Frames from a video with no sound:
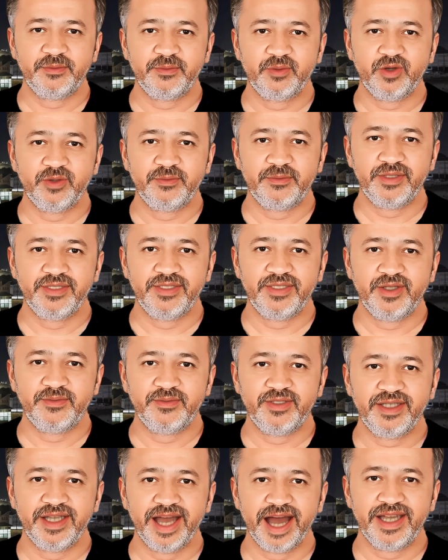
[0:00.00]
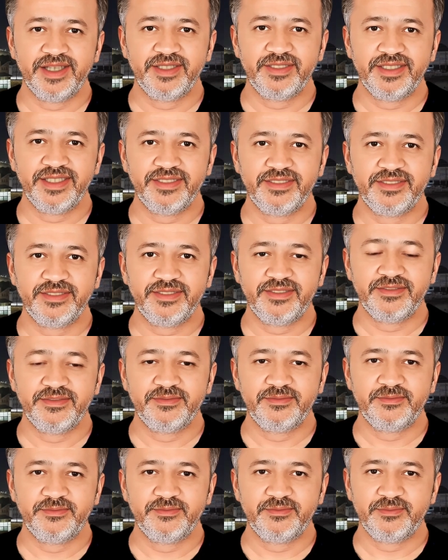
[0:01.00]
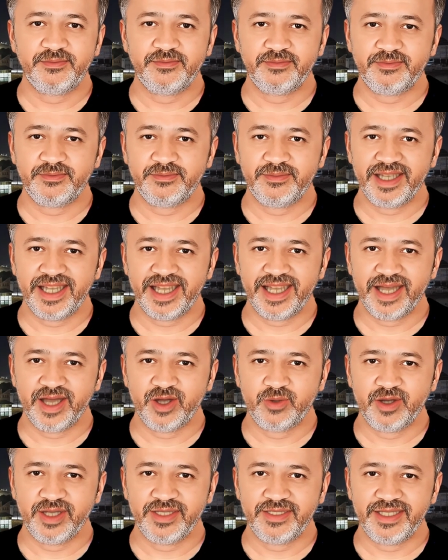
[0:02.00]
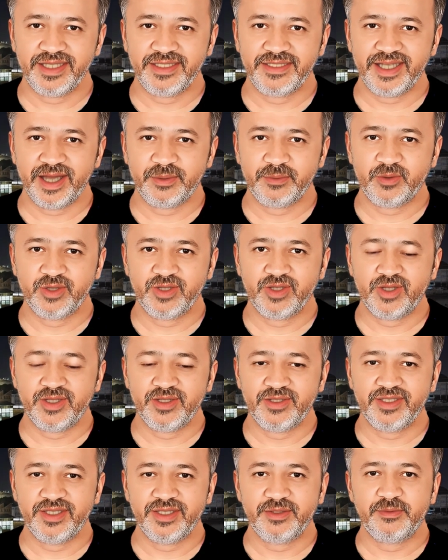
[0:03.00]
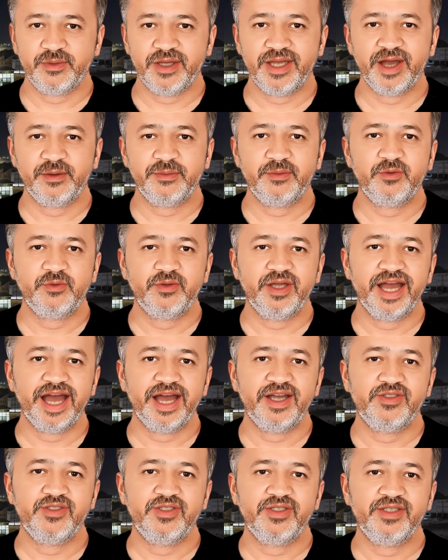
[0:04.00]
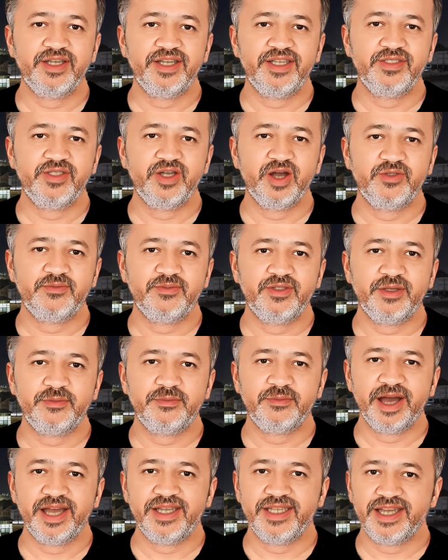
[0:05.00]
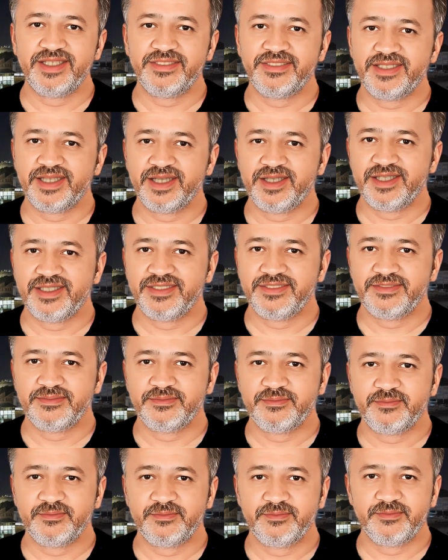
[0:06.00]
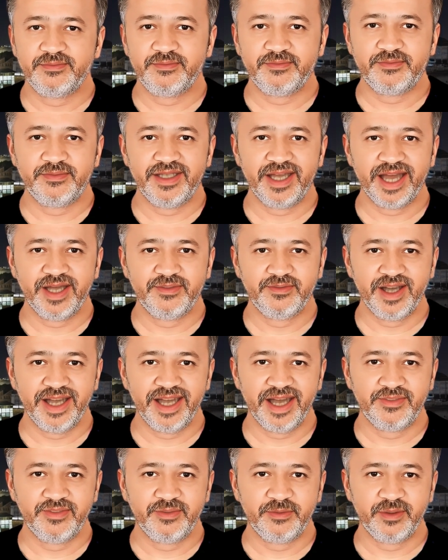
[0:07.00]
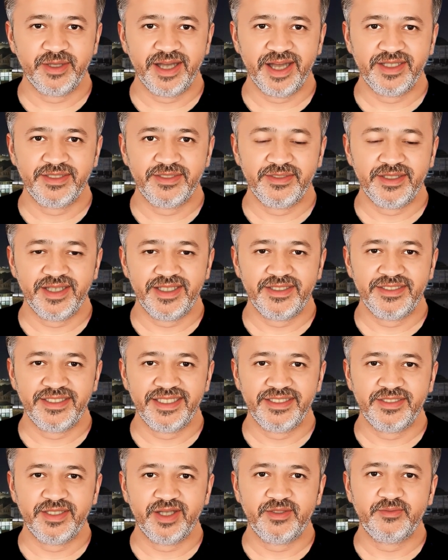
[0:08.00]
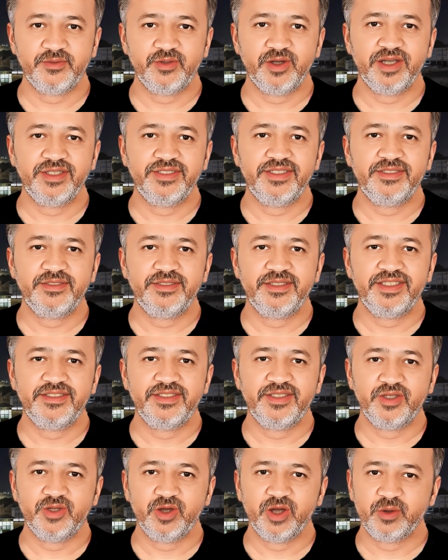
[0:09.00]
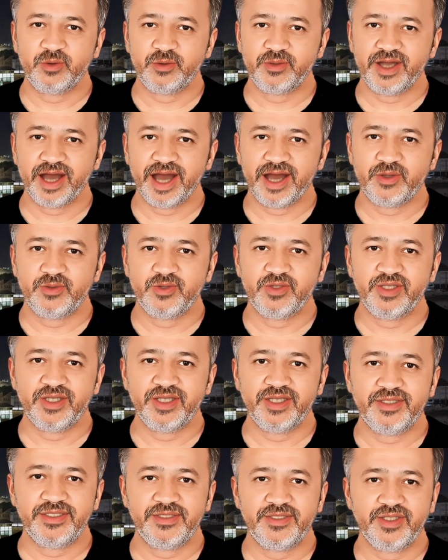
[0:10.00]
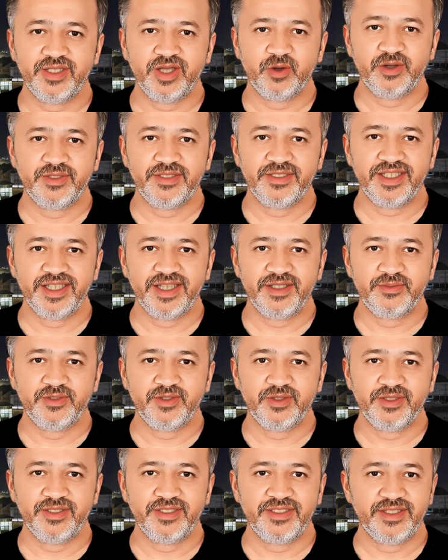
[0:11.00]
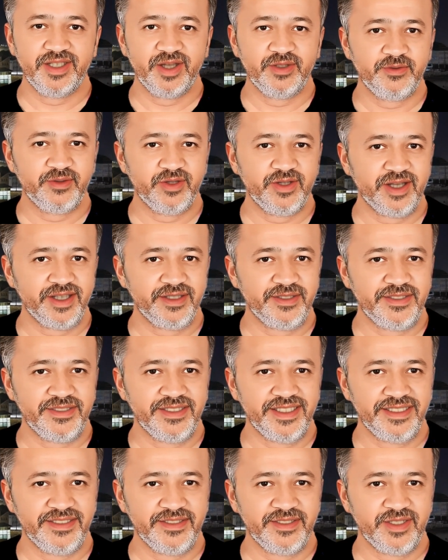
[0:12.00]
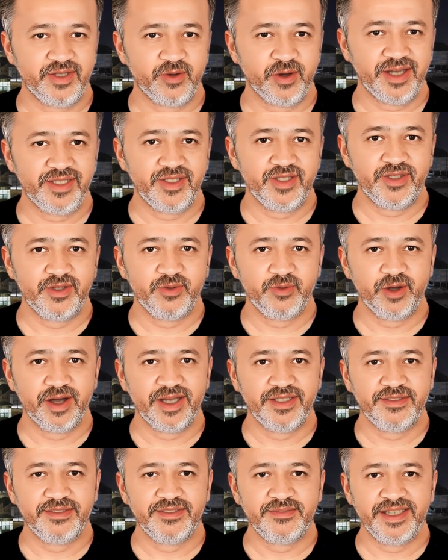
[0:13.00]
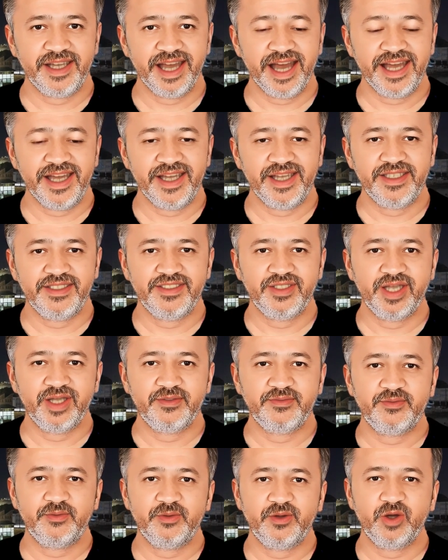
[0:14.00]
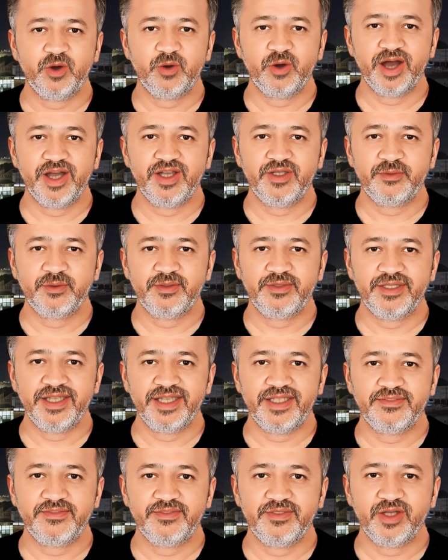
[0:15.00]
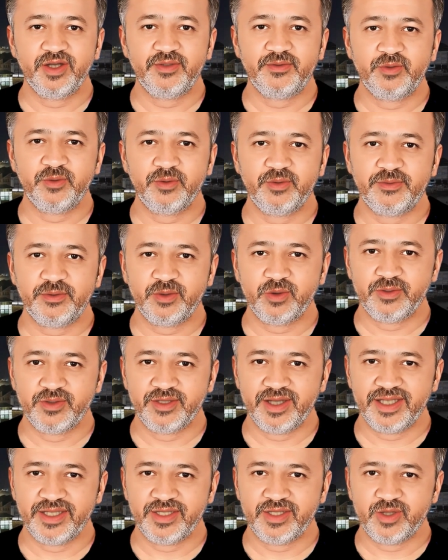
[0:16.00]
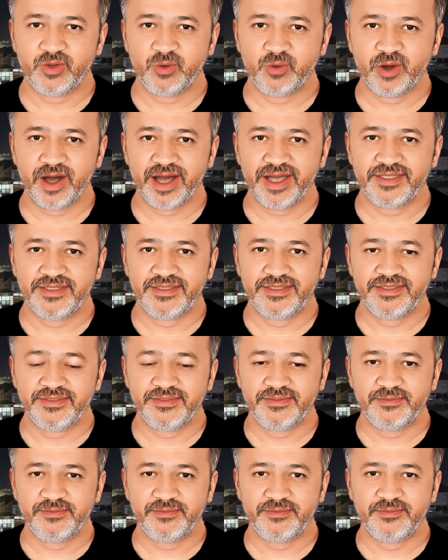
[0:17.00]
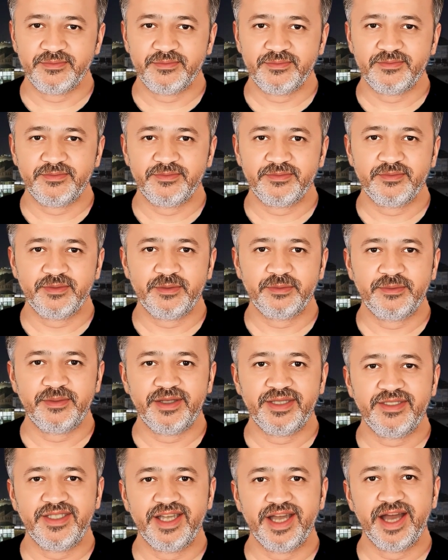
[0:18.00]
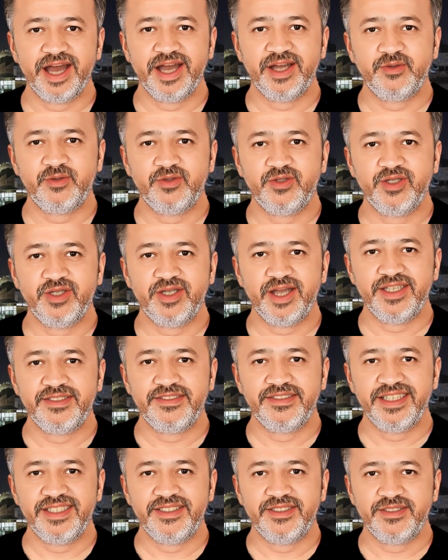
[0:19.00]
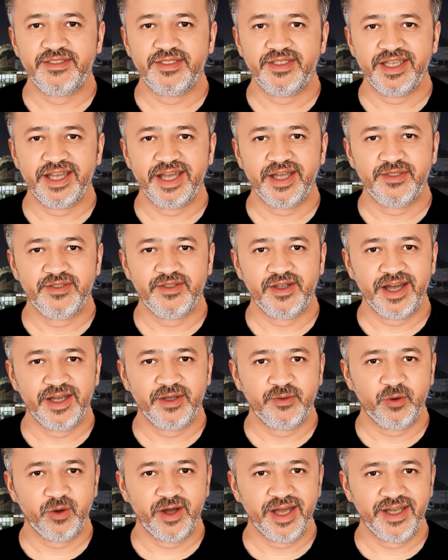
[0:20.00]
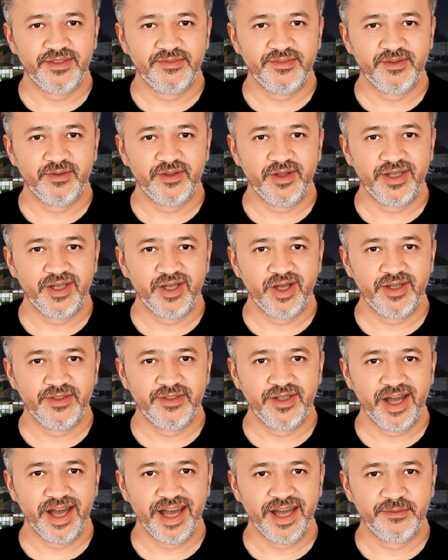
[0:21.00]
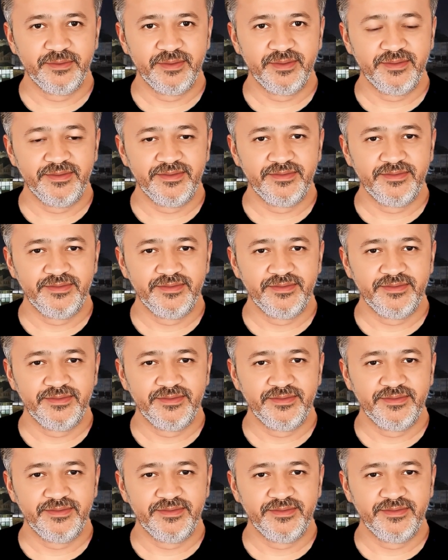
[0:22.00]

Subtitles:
Purpose of a catalyst. Increasing temperature to speed up a reaction is often a bad idea. If I have a plant that is desulfurizing diesel oil with hydrogen, so as to convert the sulfur in the diesel to H2S, I can achieve the required % of sulfur removal in two ways. Mix the hydrogen and diesel together and wait a very long time.